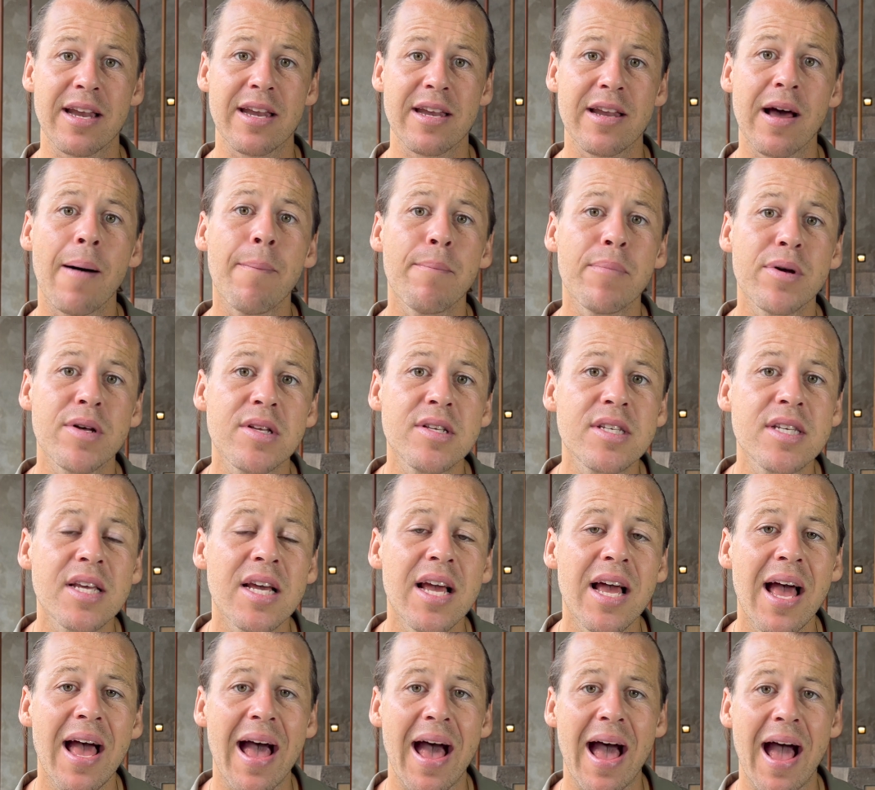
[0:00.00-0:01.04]
numbers,
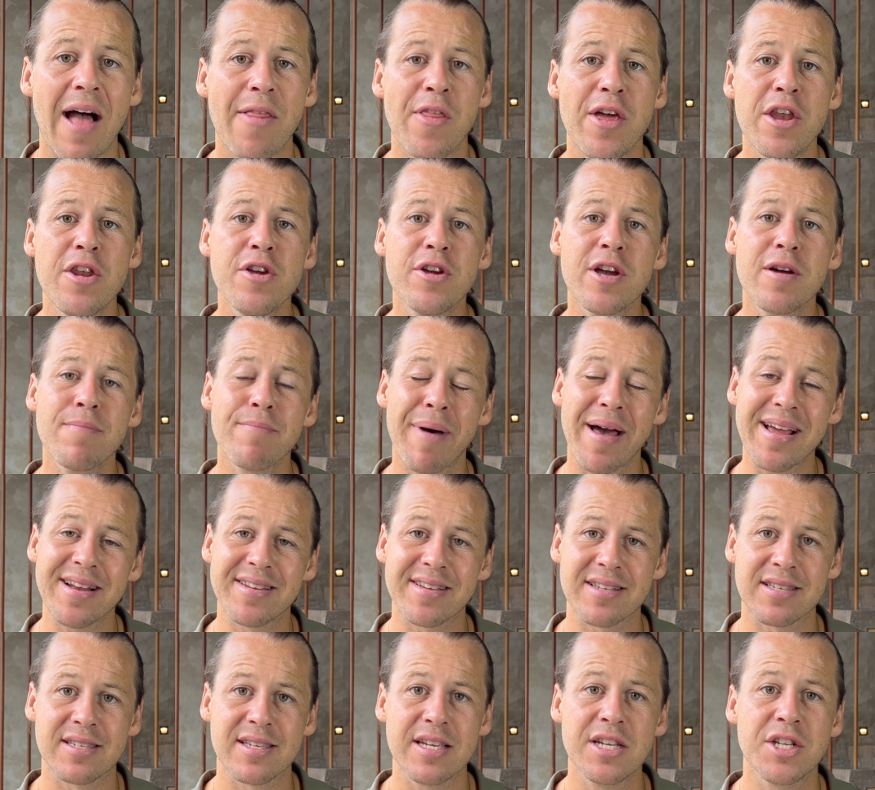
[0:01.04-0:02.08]
and then you can make
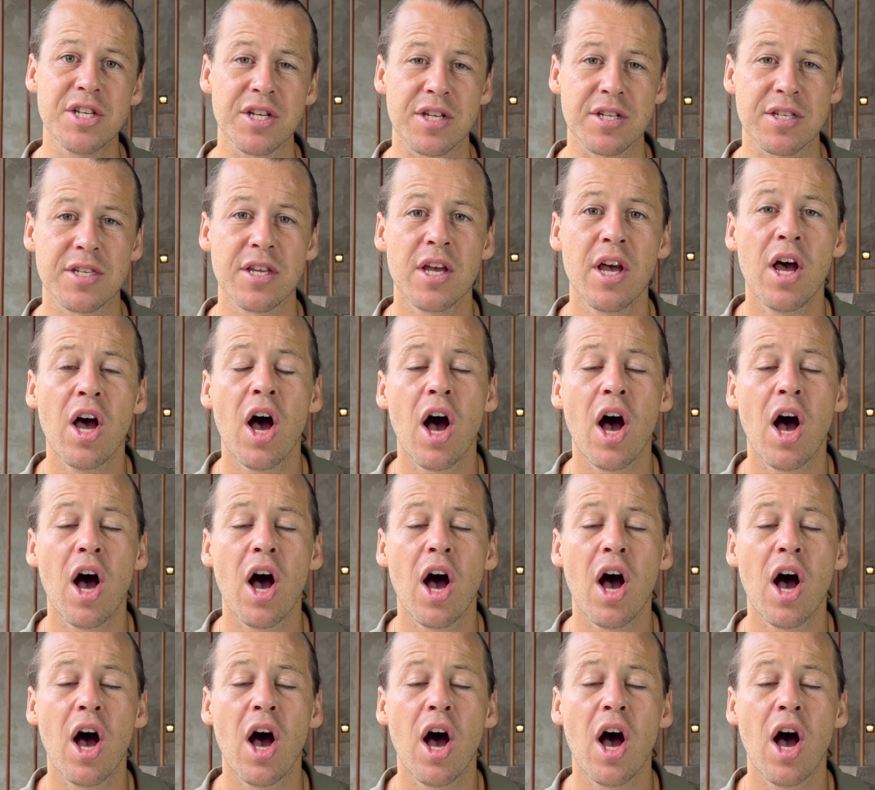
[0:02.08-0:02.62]
decisions.